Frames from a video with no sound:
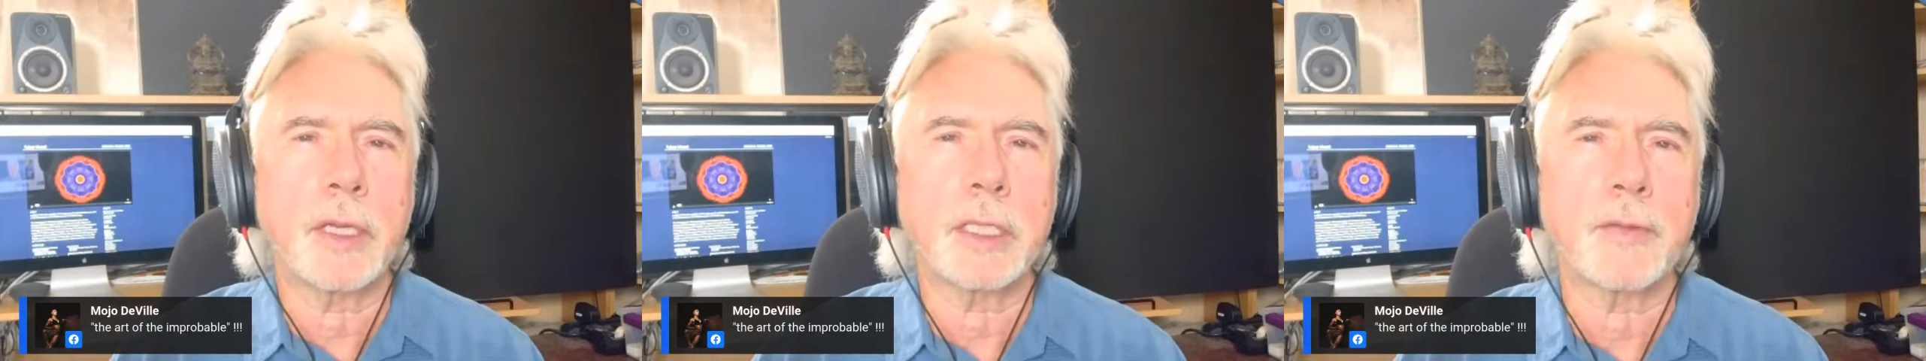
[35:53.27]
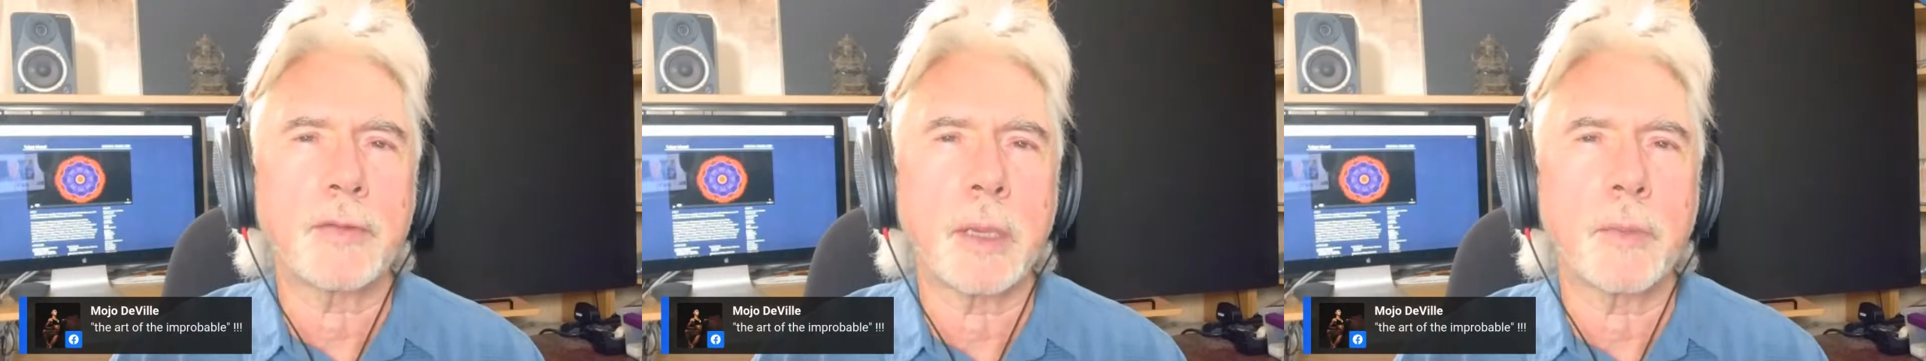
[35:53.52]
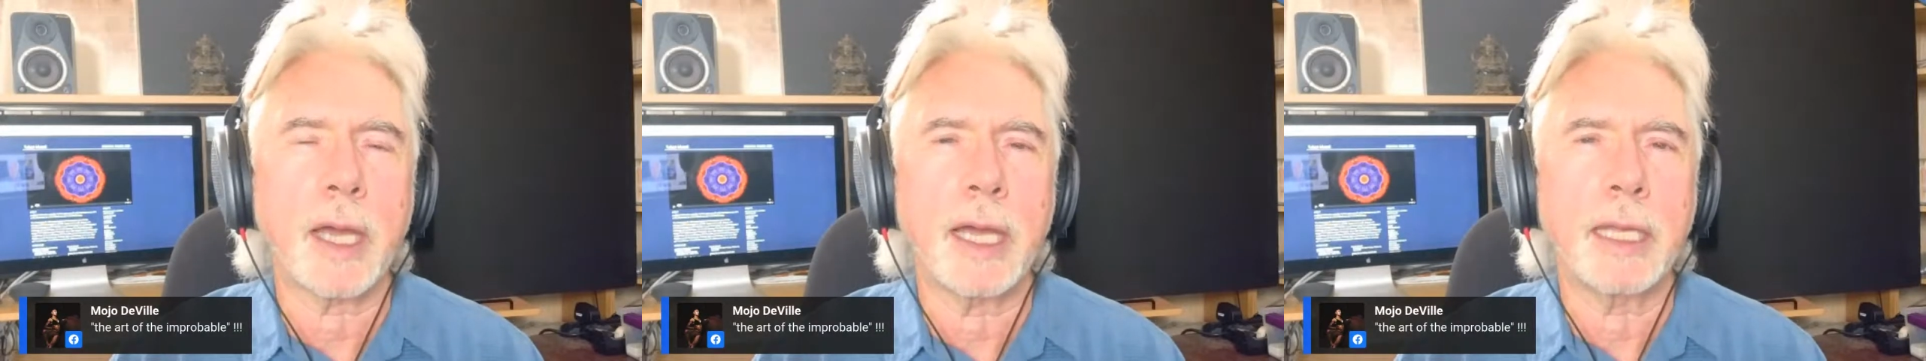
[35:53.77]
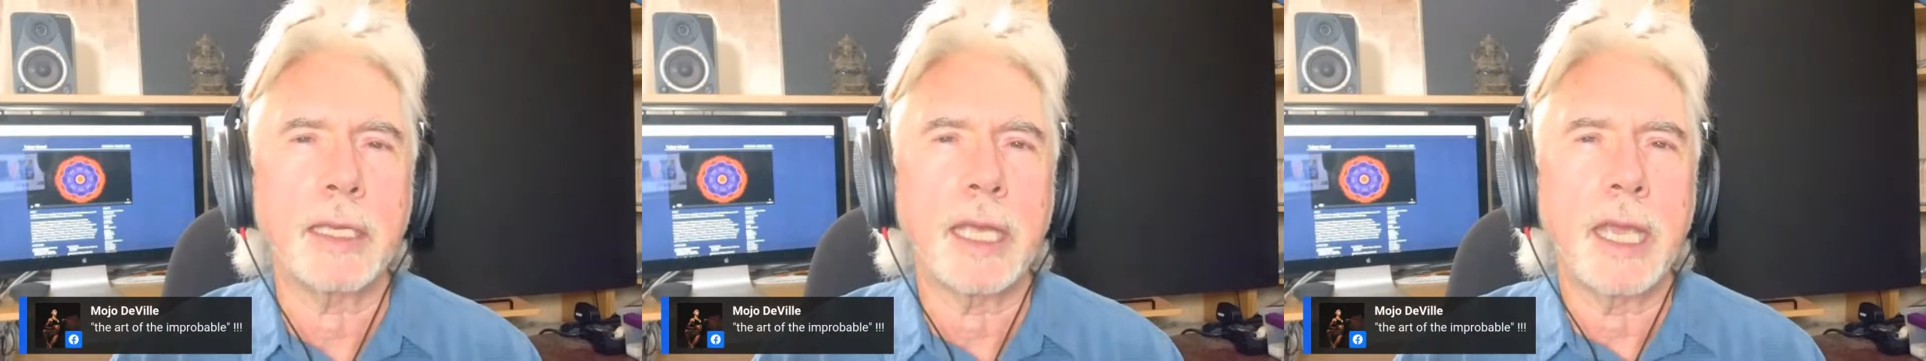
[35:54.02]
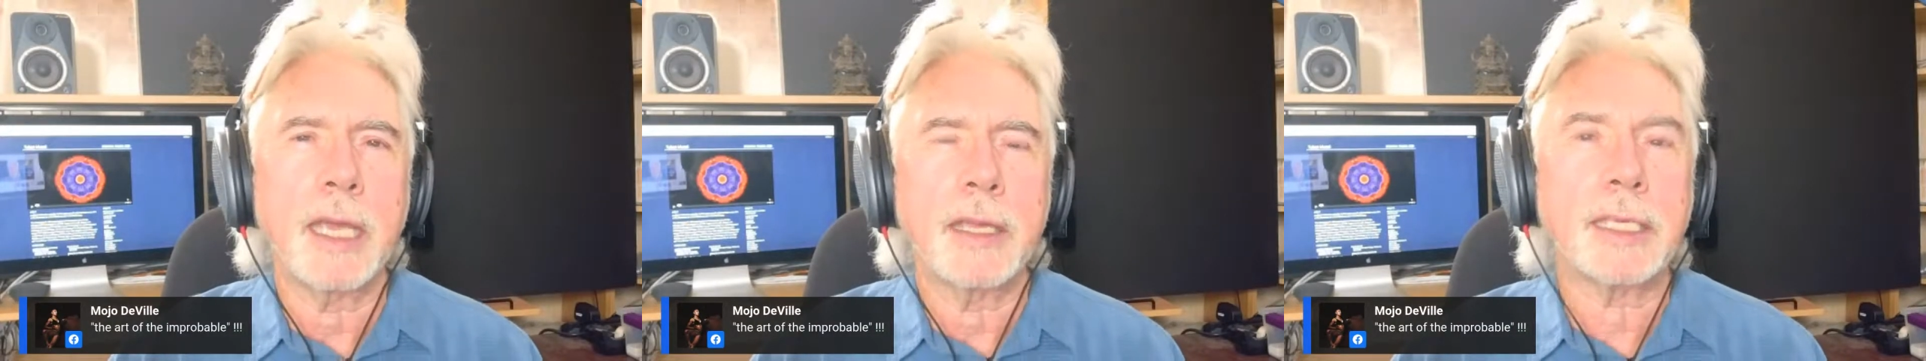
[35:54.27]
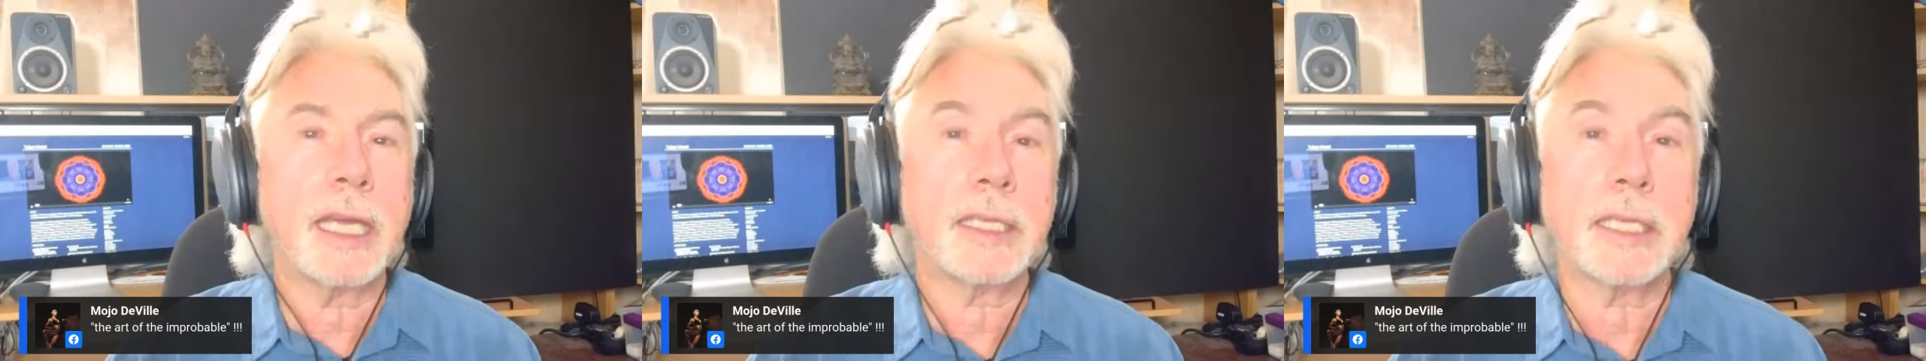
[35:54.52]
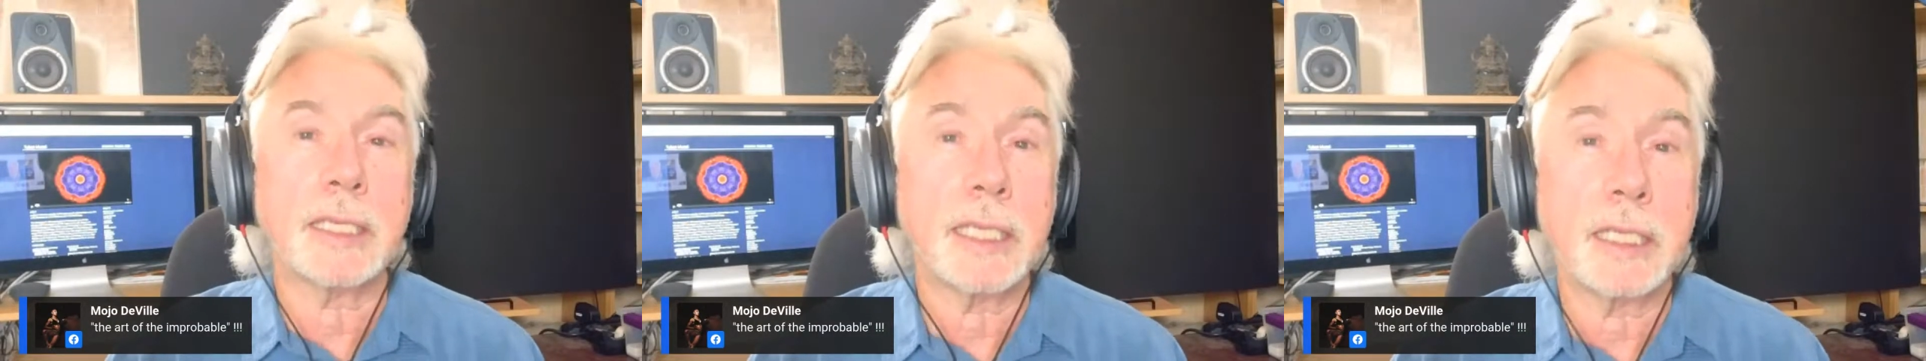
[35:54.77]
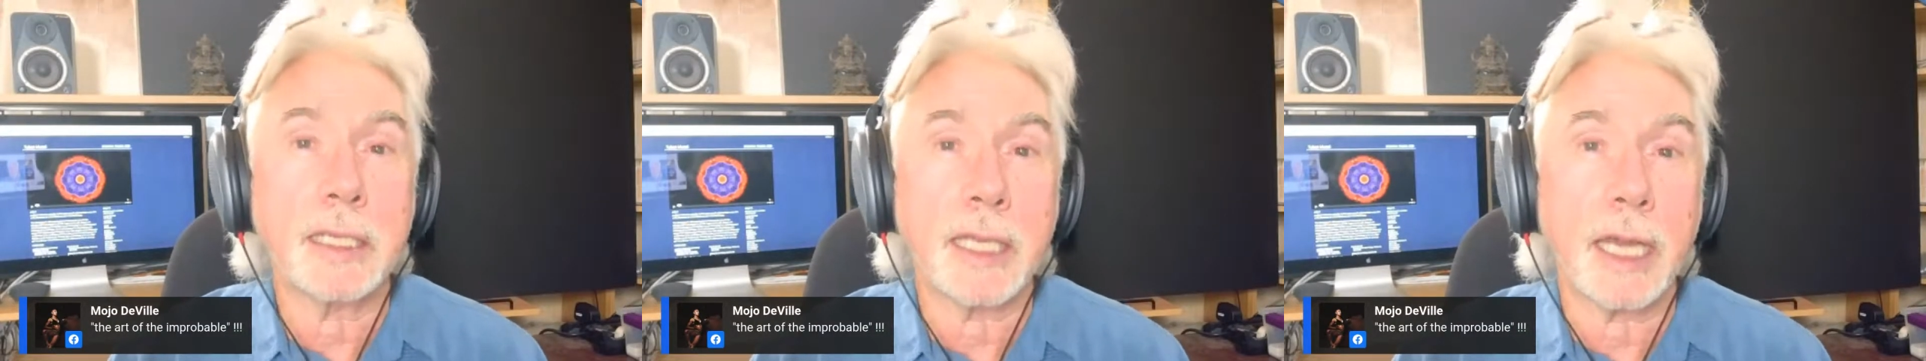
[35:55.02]
of some kind that takes us
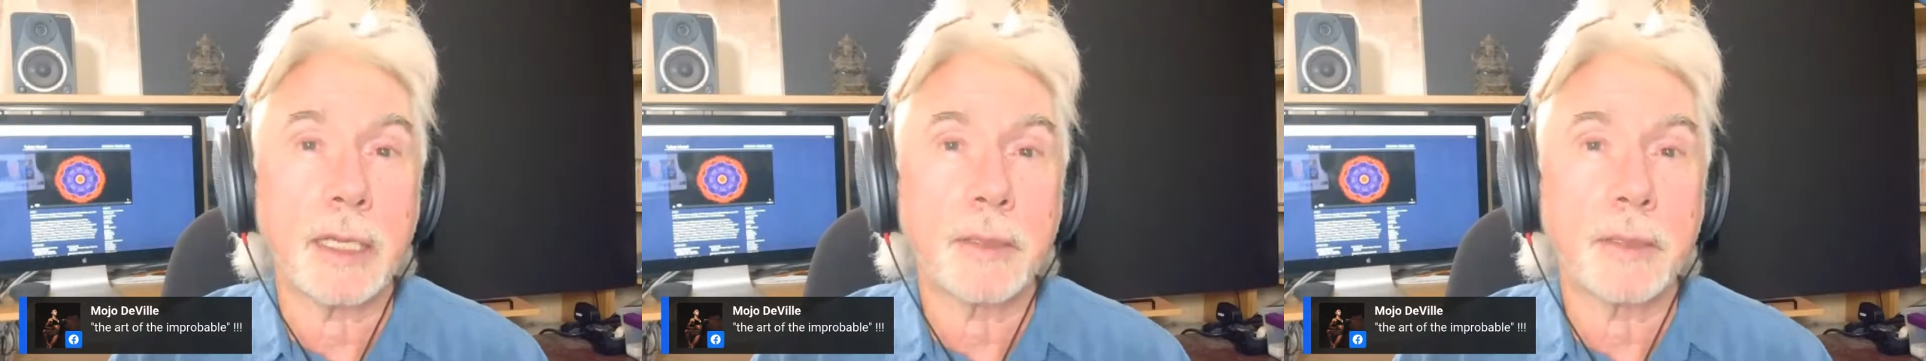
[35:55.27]
into that.